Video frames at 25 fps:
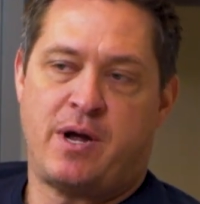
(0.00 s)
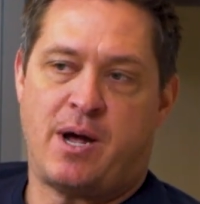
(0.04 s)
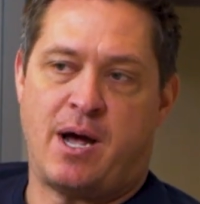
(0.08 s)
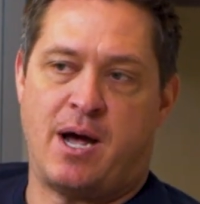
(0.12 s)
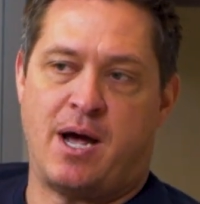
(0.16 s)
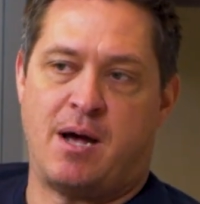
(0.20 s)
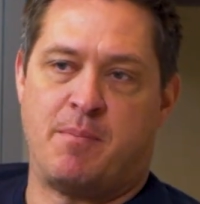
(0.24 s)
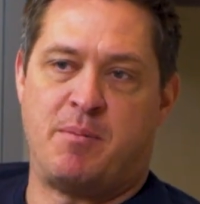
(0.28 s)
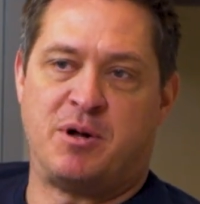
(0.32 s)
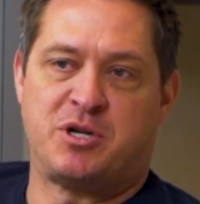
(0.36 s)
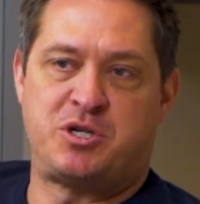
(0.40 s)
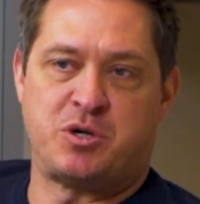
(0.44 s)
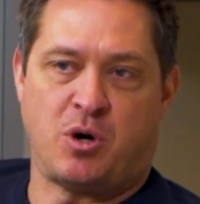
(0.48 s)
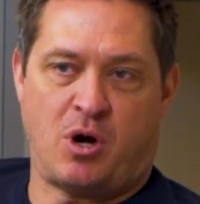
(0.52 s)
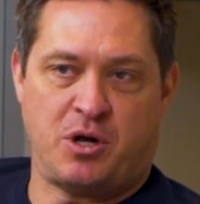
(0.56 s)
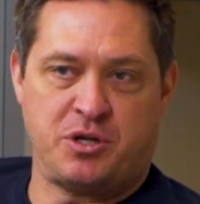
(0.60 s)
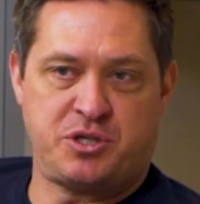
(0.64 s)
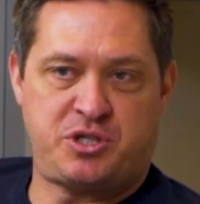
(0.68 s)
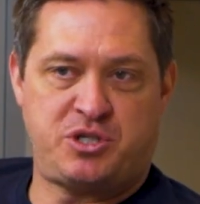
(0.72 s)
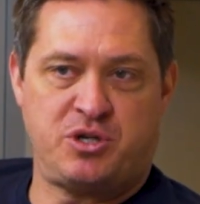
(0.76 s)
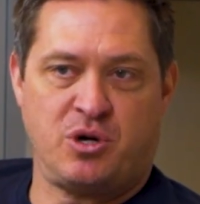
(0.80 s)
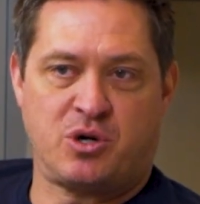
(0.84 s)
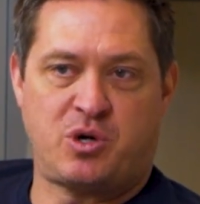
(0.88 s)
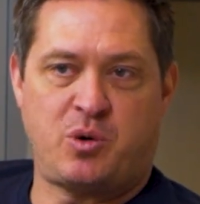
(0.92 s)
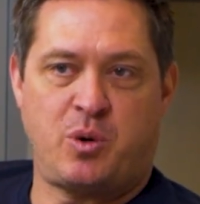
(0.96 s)
But to
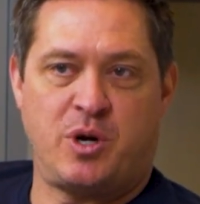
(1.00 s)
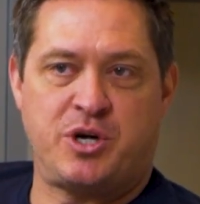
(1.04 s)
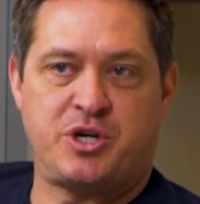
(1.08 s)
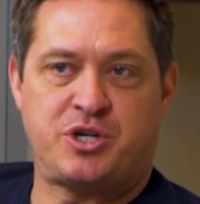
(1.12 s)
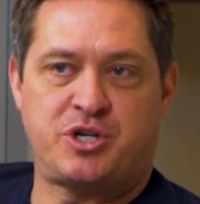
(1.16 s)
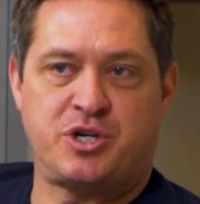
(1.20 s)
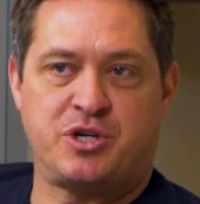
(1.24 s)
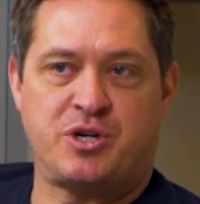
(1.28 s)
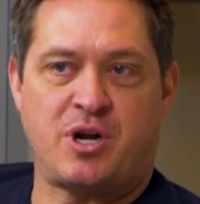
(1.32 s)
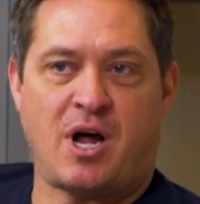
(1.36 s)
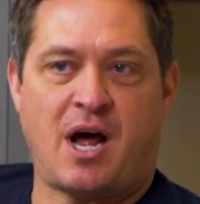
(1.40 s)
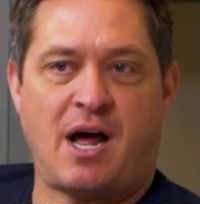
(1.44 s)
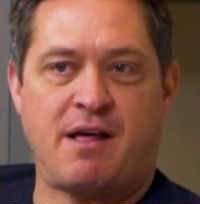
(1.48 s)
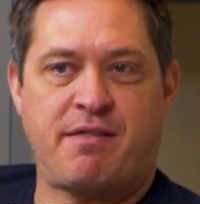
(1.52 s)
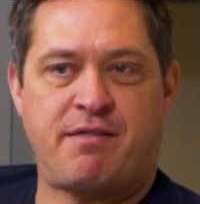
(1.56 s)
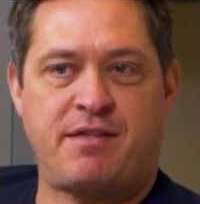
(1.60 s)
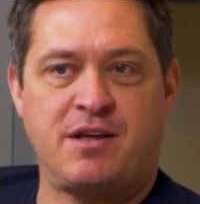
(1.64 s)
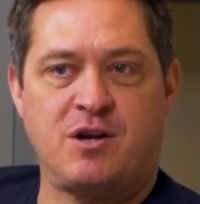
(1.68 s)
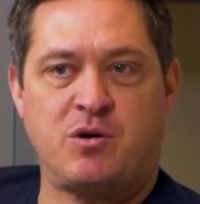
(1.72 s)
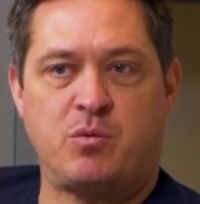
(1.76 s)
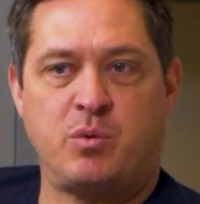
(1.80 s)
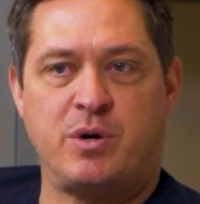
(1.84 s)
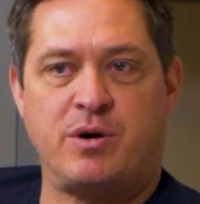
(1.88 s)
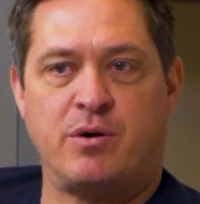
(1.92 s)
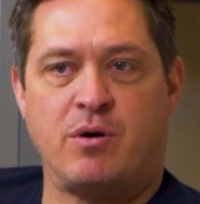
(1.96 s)
answer your question, I
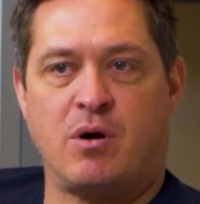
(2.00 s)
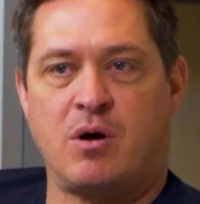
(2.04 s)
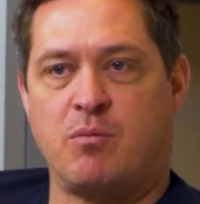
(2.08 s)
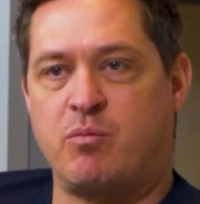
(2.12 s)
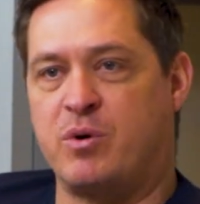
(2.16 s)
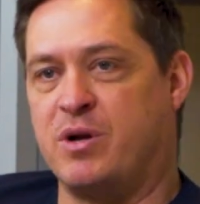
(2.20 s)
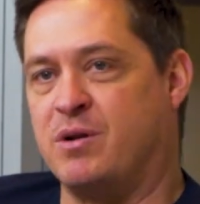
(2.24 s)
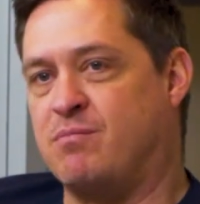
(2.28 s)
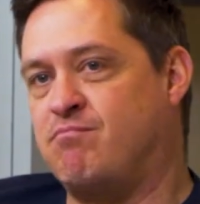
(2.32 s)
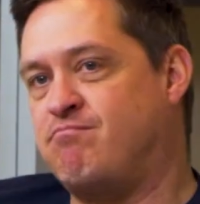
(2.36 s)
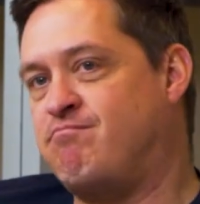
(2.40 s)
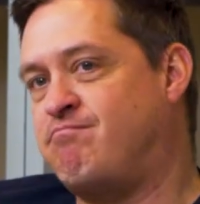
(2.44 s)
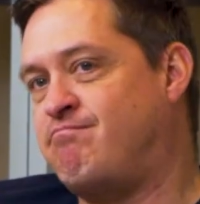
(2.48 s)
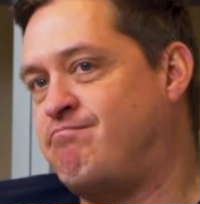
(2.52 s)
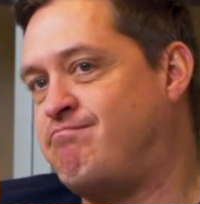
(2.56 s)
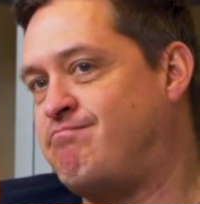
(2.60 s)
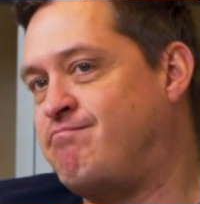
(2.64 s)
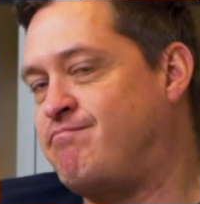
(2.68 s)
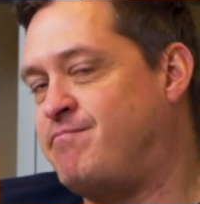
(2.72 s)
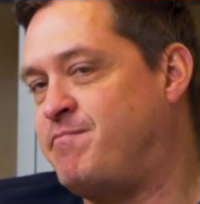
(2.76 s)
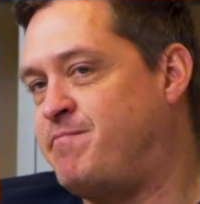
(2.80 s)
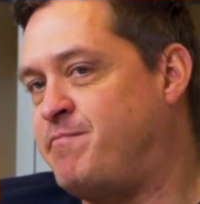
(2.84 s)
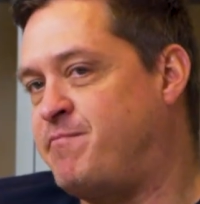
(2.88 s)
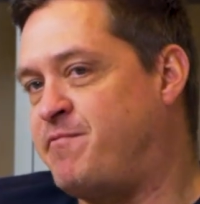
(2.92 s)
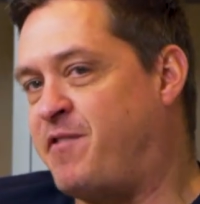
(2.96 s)
think we're
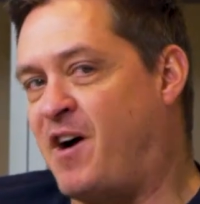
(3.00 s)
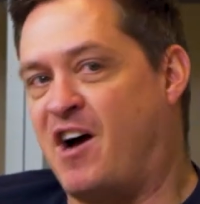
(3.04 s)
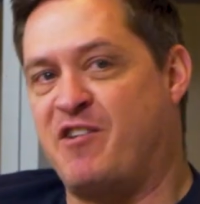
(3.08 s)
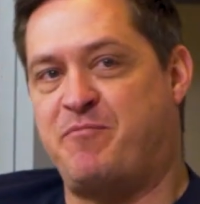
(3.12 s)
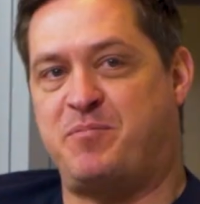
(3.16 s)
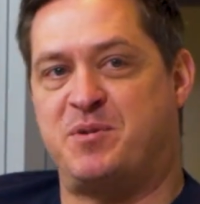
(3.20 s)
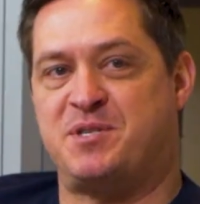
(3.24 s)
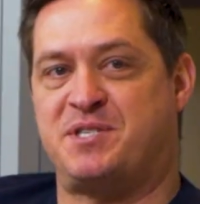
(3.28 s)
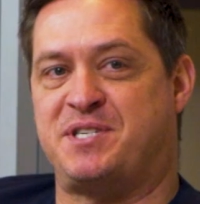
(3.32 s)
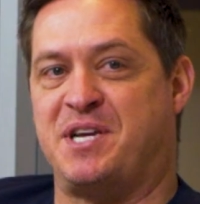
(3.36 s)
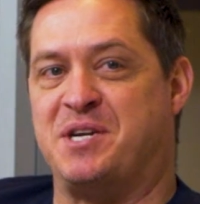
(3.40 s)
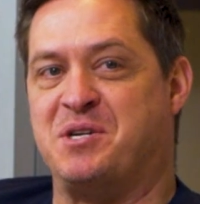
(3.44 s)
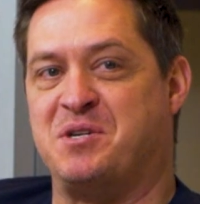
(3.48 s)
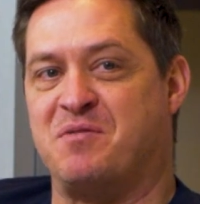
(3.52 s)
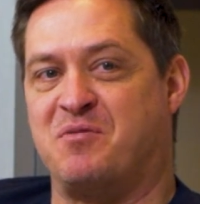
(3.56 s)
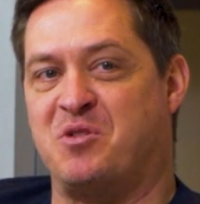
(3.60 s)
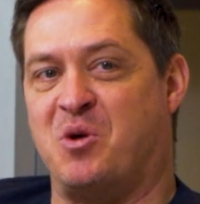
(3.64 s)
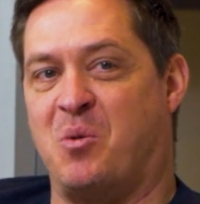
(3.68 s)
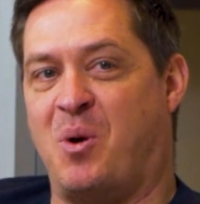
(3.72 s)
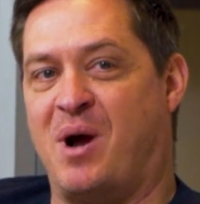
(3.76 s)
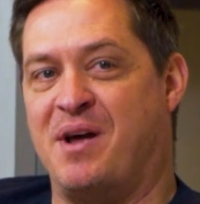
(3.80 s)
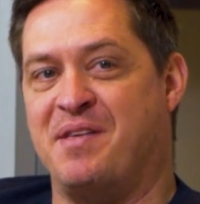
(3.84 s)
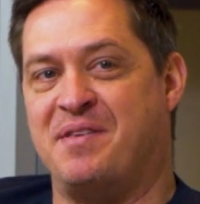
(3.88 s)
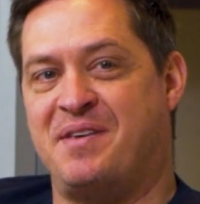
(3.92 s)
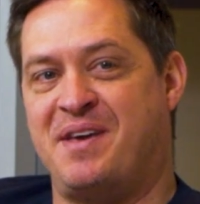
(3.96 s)
5% of the
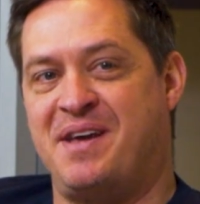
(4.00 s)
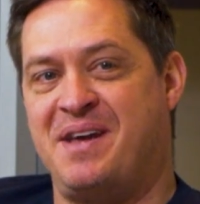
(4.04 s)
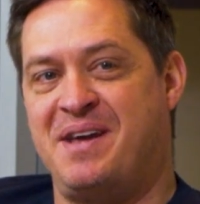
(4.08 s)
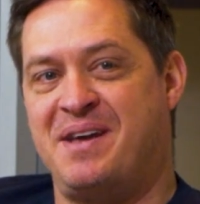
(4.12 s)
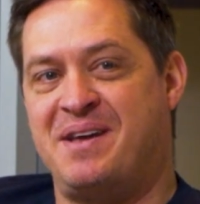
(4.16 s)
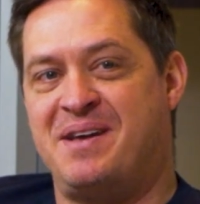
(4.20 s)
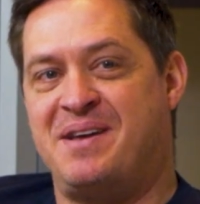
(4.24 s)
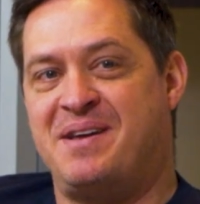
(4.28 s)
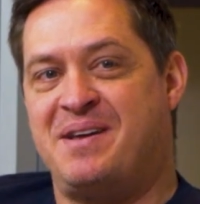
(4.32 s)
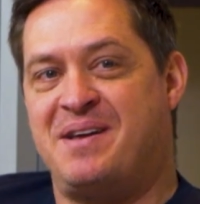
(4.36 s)
way there.